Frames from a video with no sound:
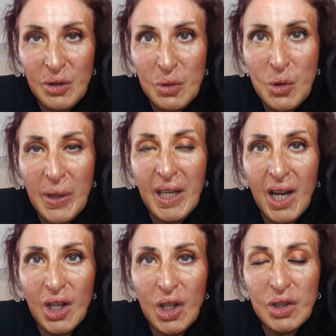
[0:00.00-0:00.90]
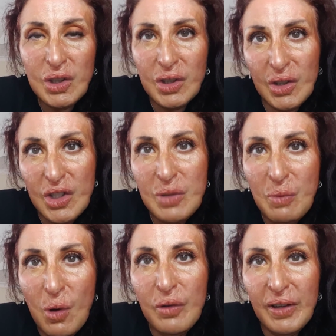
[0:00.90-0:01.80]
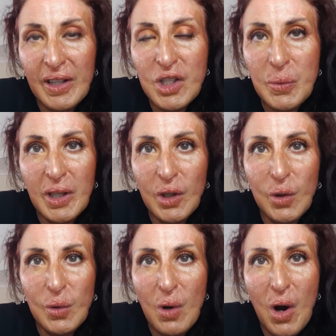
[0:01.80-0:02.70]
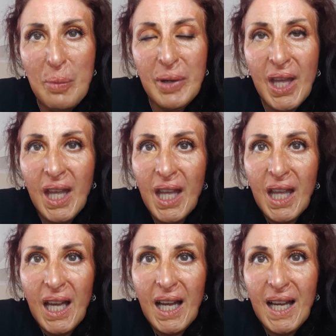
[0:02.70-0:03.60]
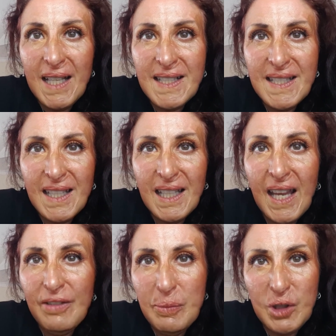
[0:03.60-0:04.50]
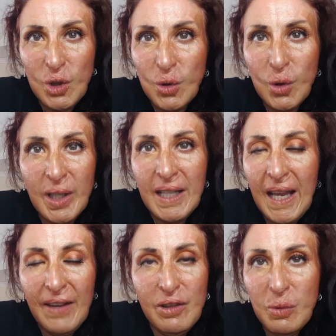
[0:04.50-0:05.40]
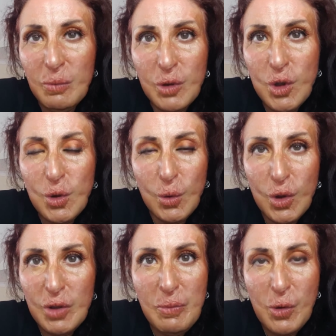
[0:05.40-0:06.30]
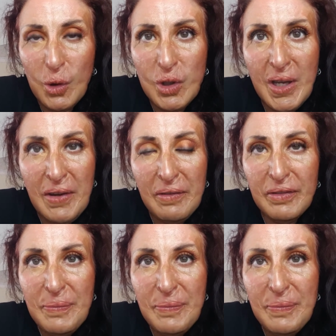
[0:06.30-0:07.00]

It was quite a small village where I grew up, and everybody knew, and everyone was so supportive.